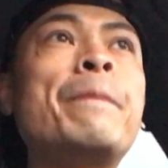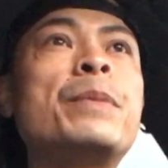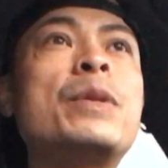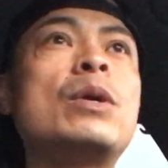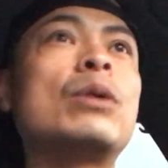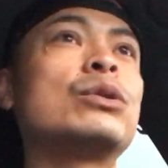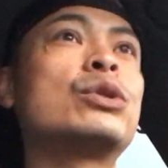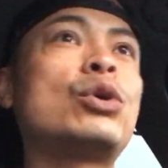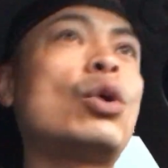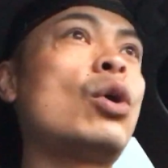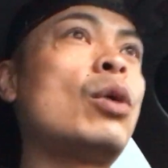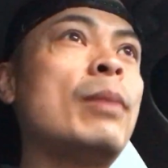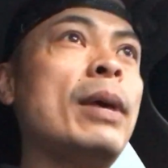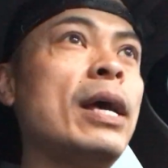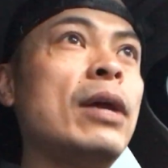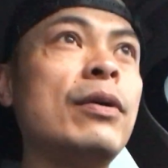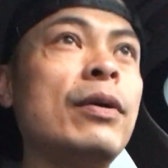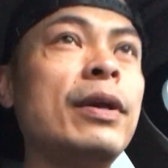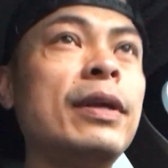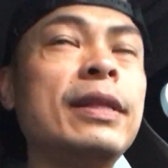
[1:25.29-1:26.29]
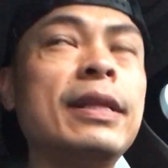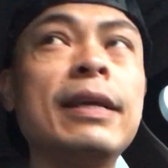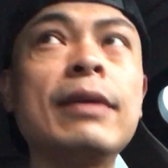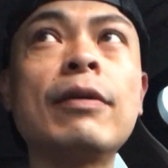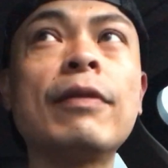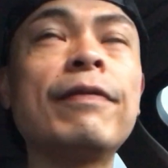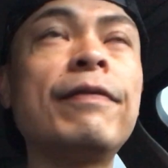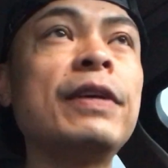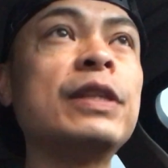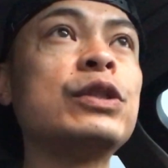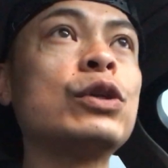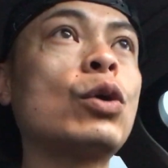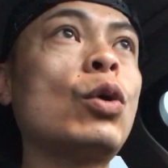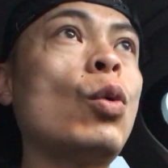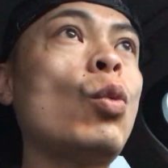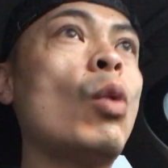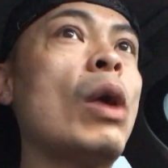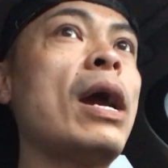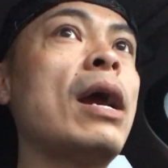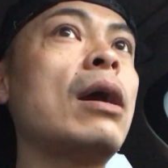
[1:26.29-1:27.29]
you know, torment or anything or
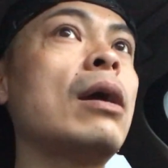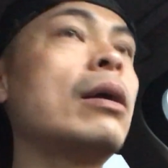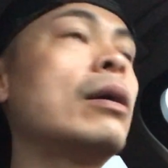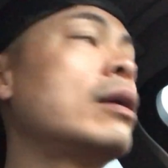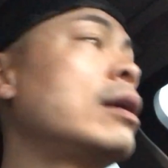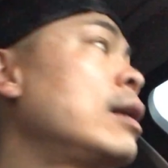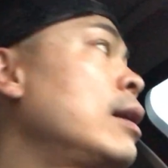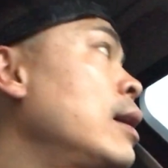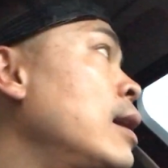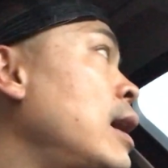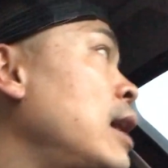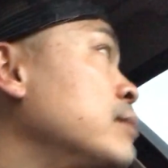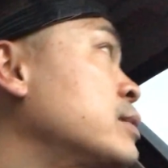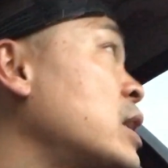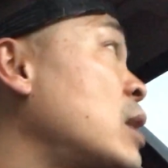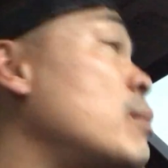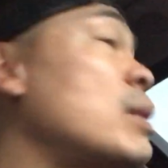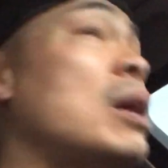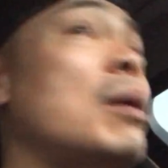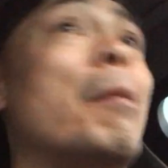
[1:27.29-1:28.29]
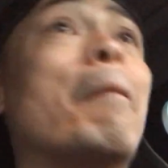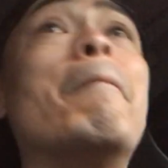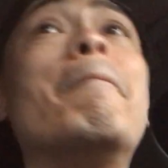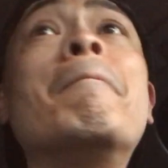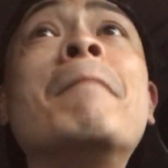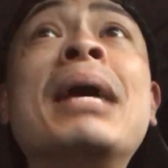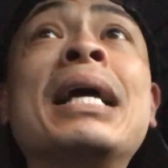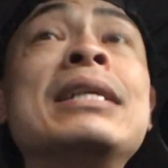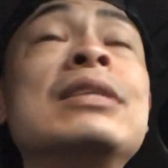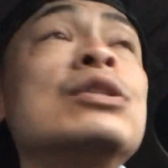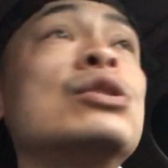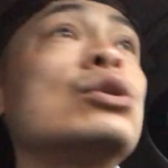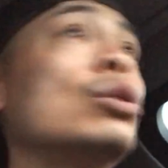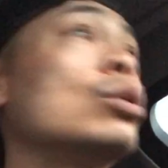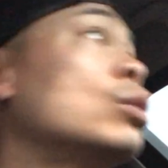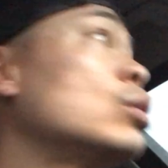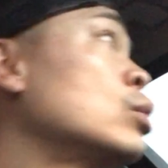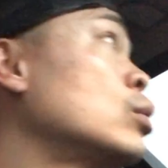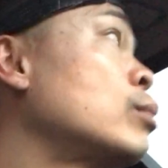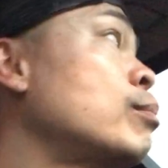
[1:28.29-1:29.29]
physical wear. I'm talking about
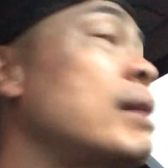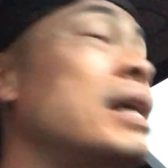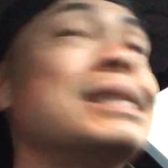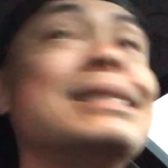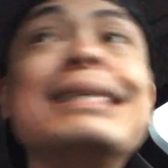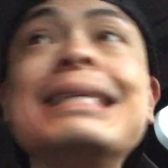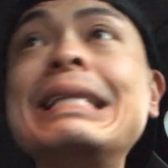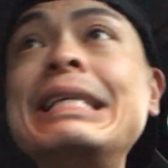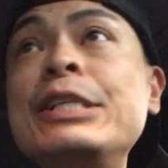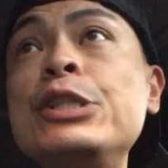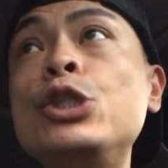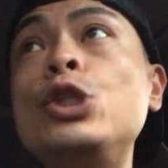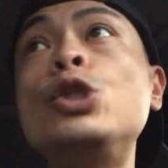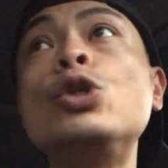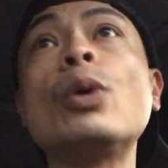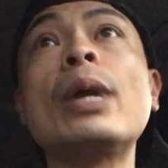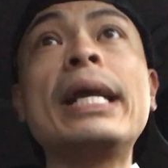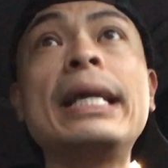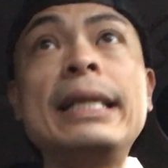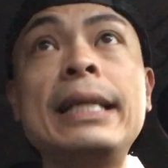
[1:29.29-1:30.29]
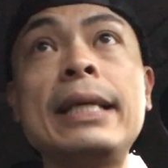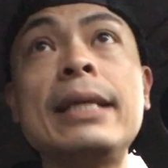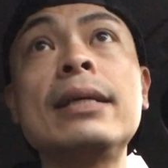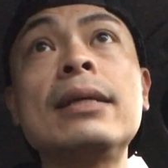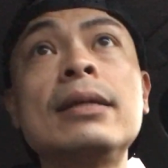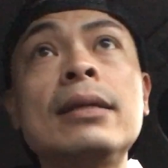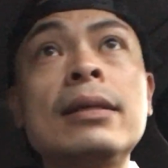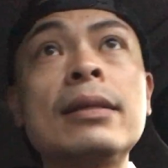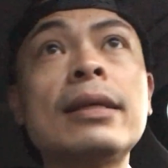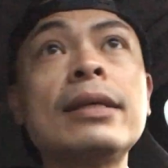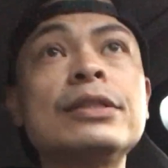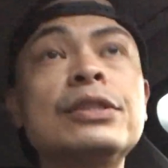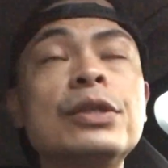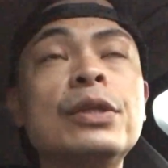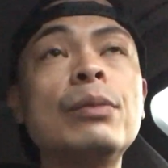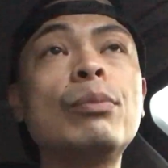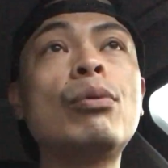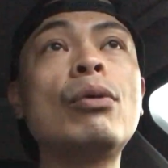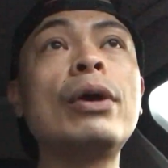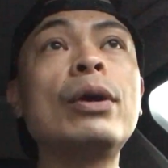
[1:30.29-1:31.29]
mentally draining, like to
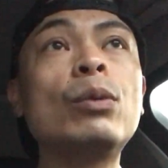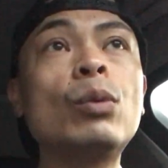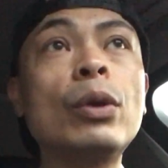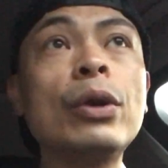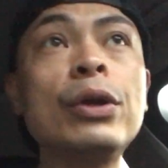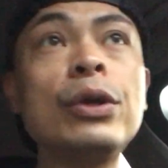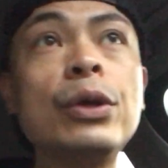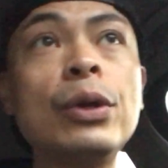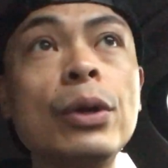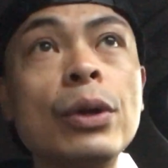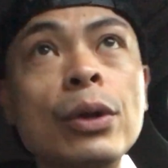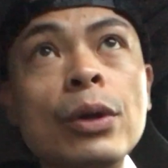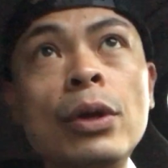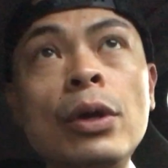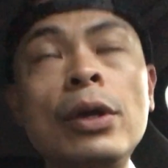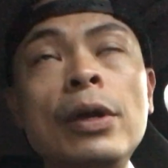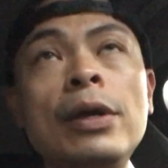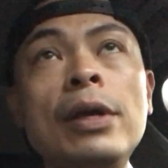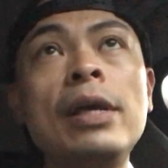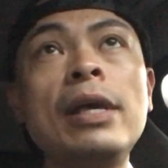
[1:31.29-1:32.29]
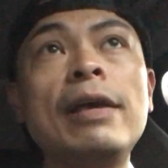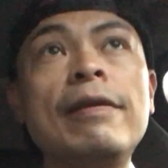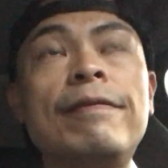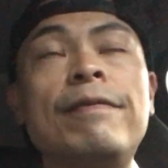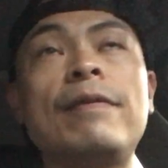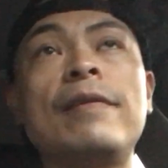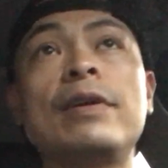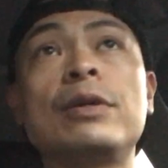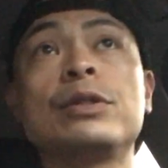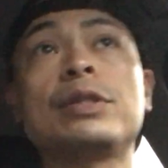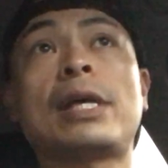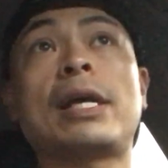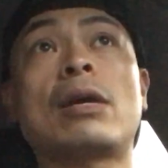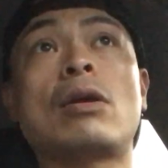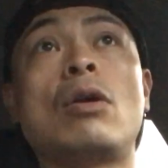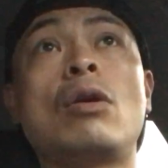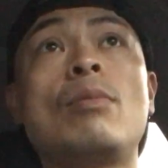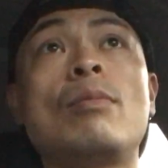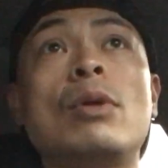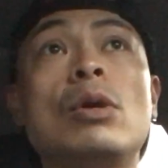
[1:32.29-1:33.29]
the point where it feels like
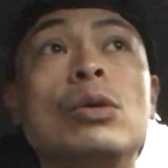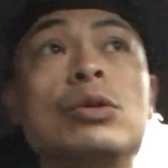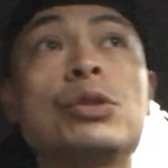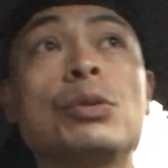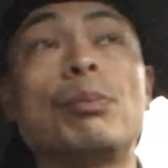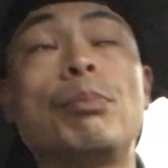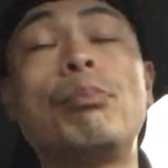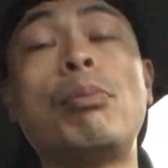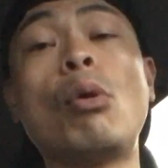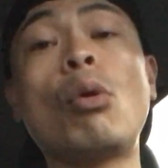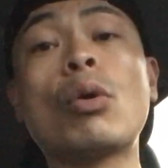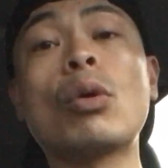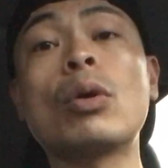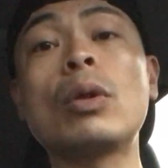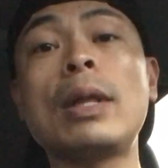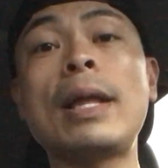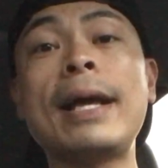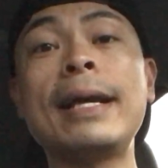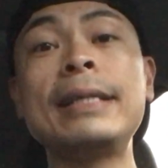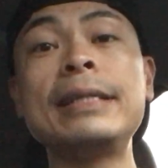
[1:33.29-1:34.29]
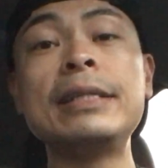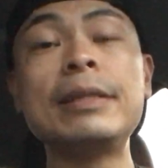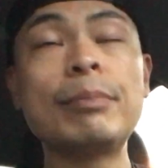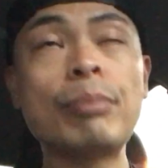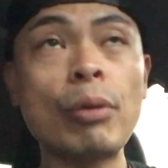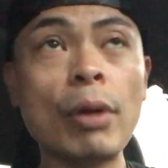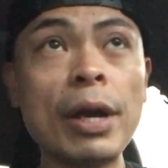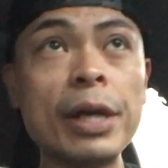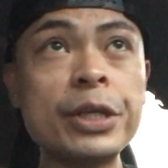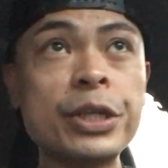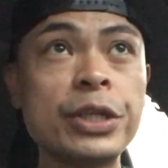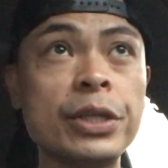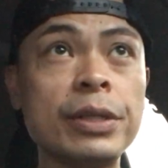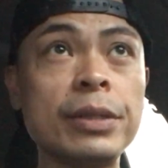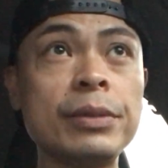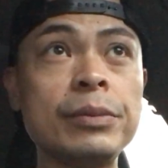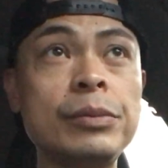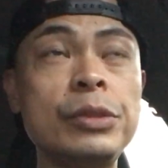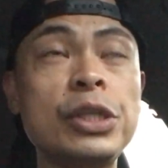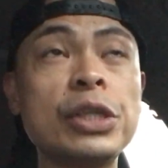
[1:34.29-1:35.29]
almost borderline depression,
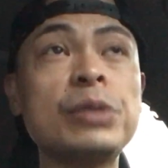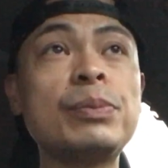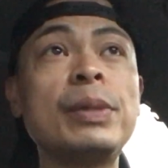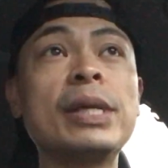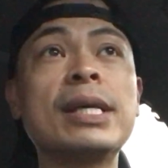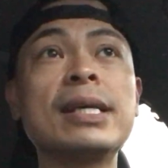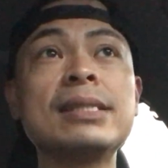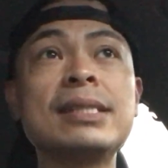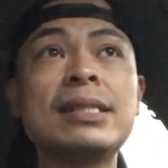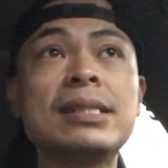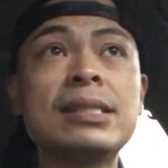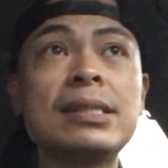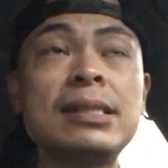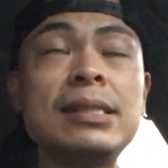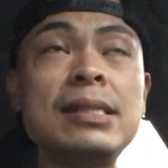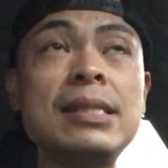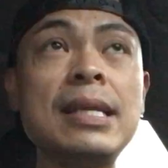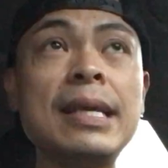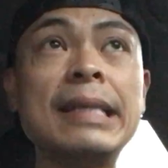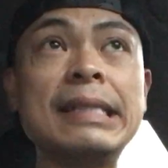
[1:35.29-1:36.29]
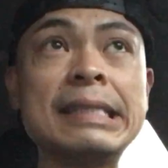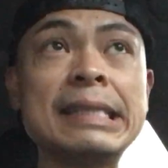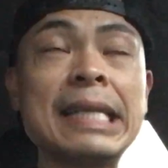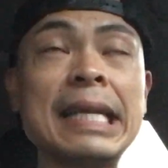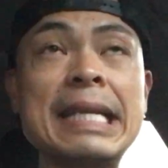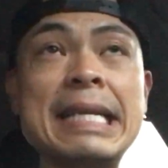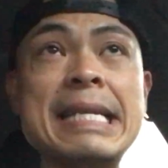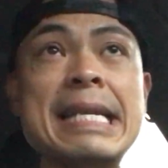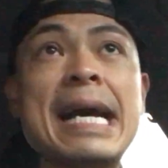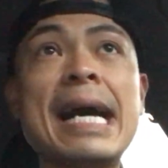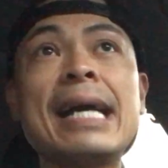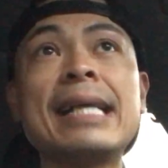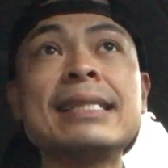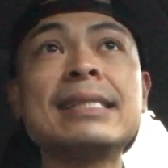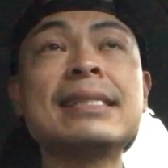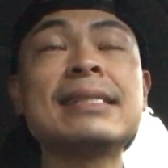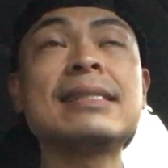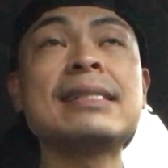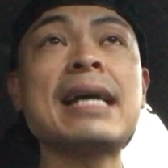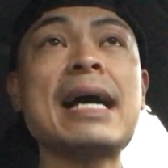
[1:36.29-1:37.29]
just because it's the
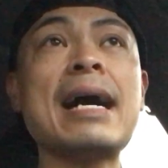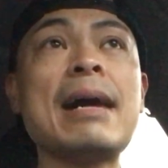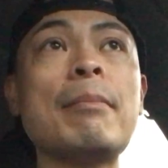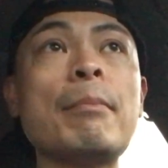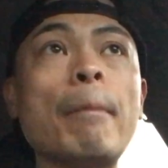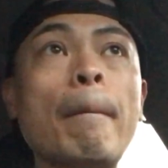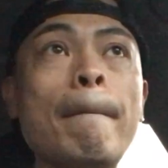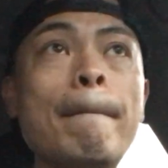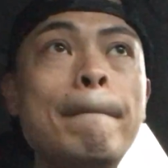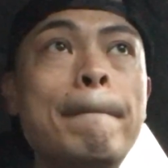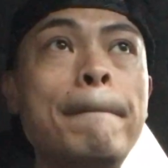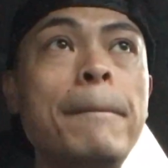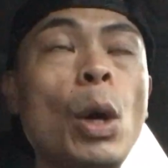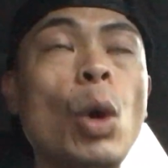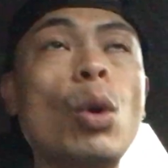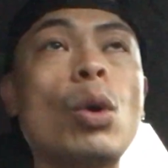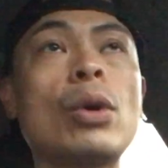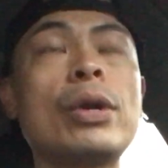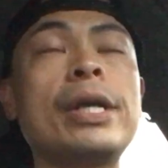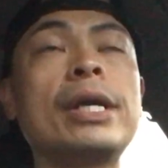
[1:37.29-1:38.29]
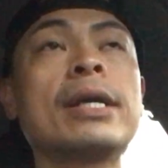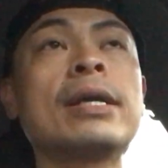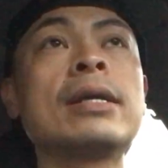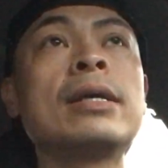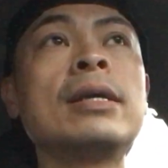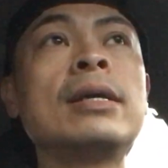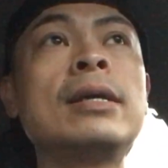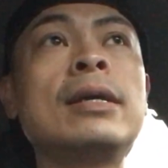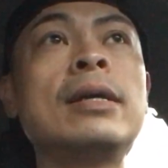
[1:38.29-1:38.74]
non-stop boring.